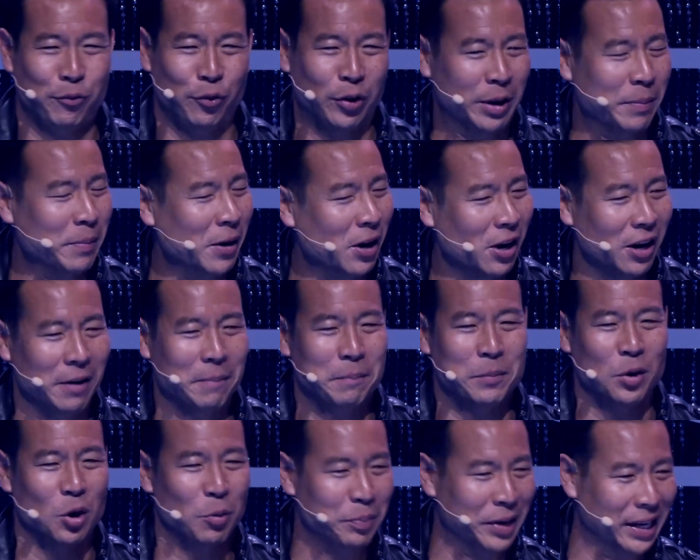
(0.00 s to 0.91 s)
Fremont,
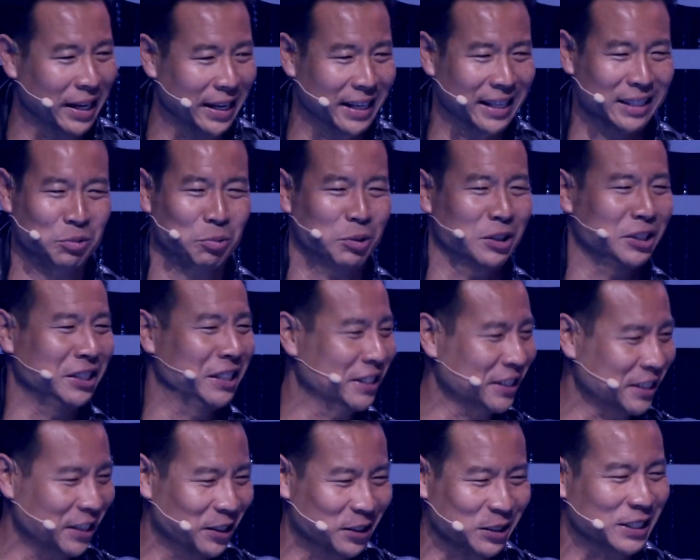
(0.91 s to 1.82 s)
Milpitas, where
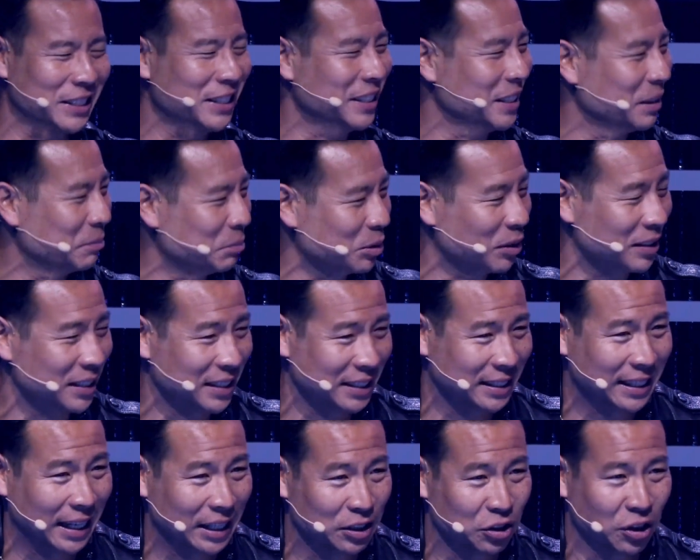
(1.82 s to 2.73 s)
Cisco Systems was, et
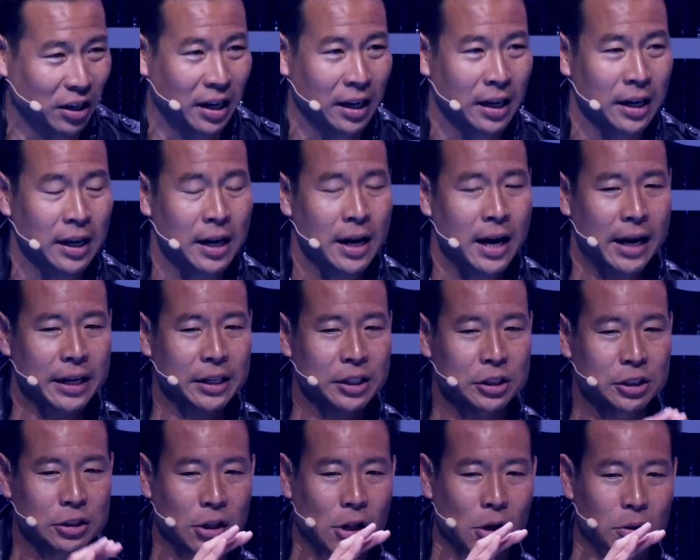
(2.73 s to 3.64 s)
cetera. And you
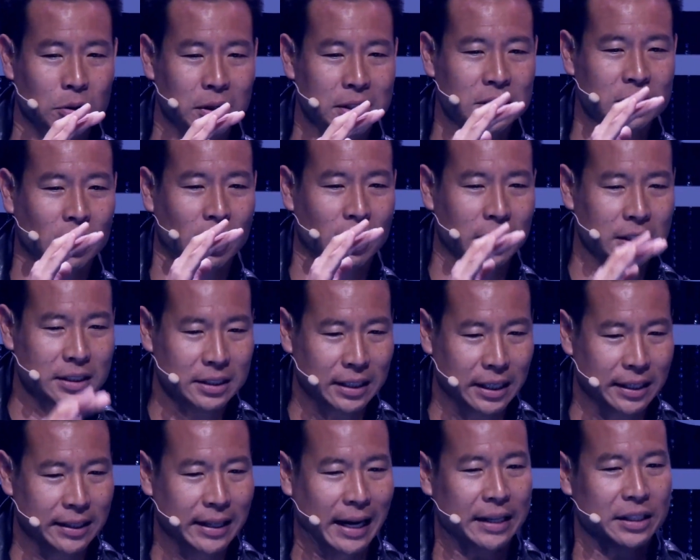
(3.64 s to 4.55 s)
slowly started
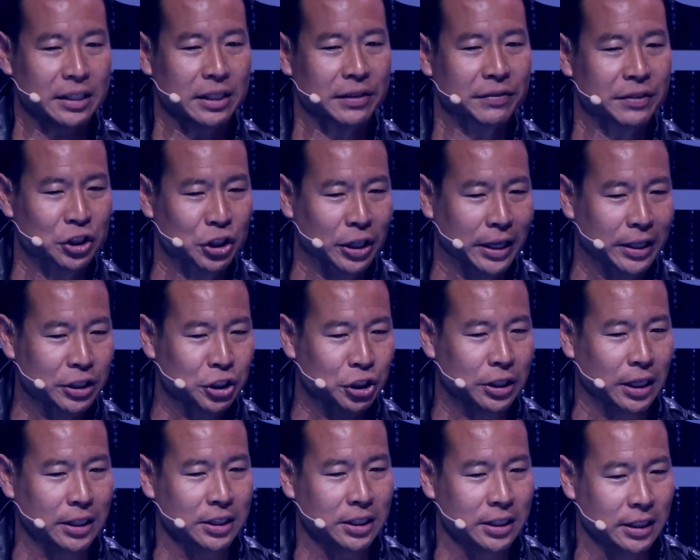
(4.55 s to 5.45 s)
seeing that even change
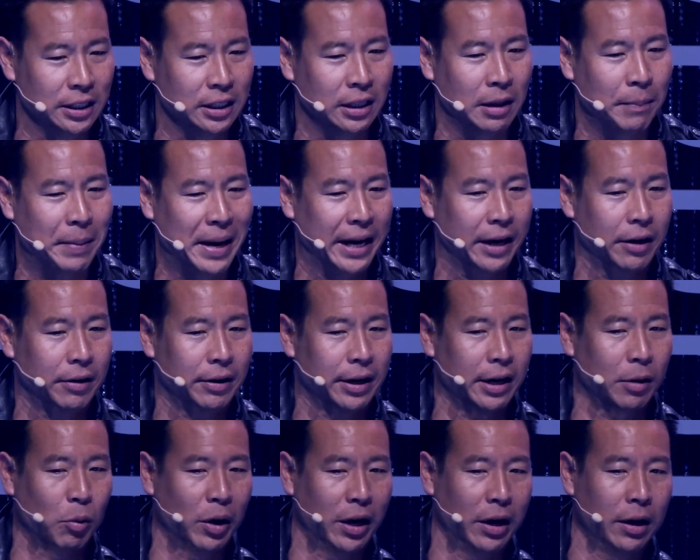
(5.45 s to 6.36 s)
just in the Bay
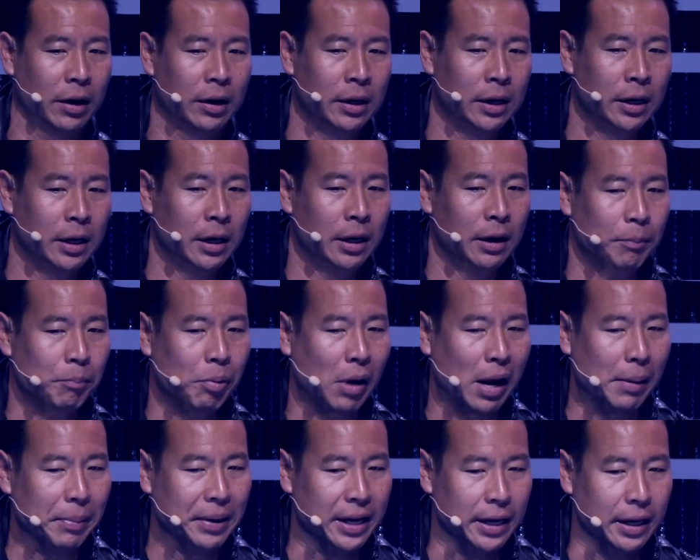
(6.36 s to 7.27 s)
Area, where
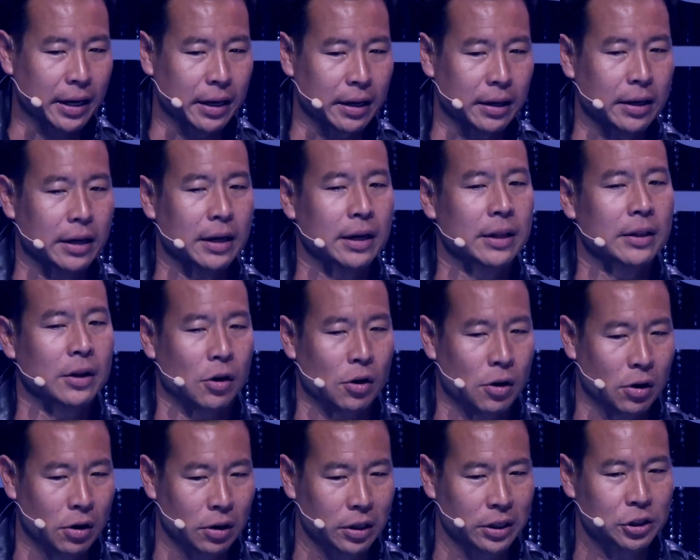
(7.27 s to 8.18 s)
probably in the
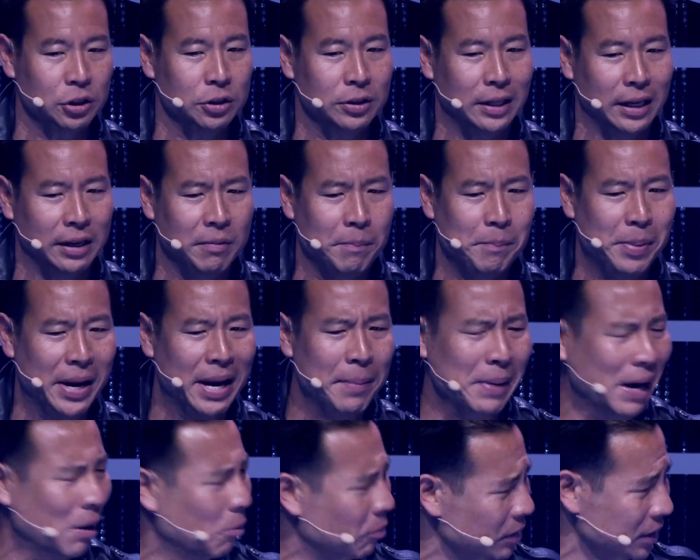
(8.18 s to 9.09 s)
early 2000s, even
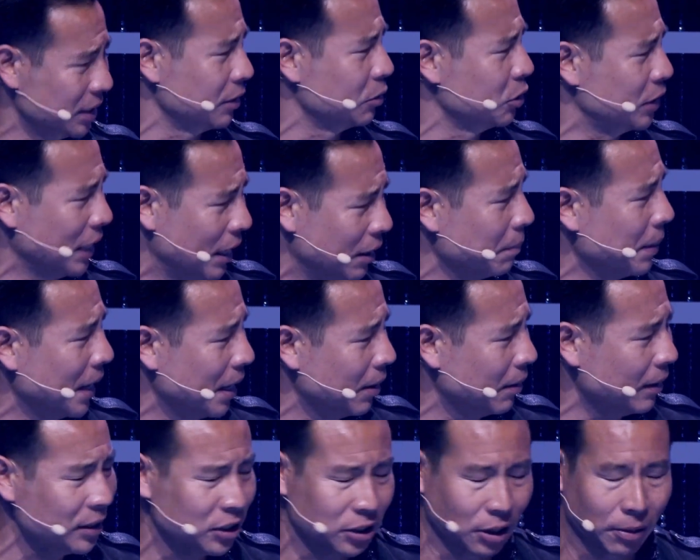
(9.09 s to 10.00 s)
PayPal wasn't, it was down in Palo
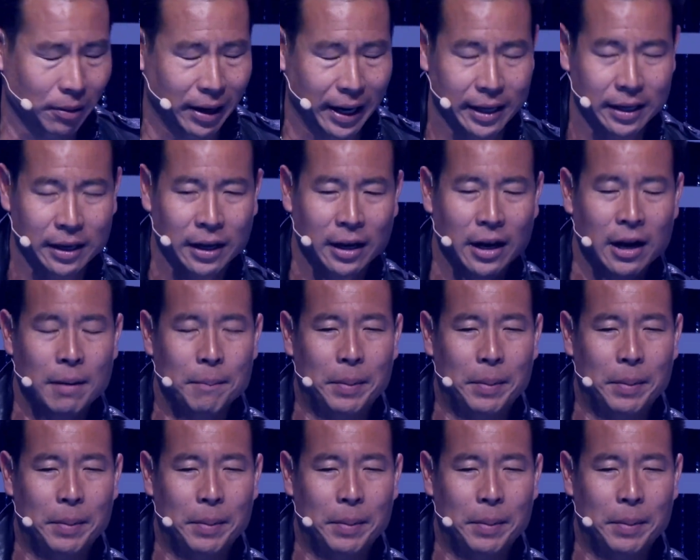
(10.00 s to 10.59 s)
Alto, right?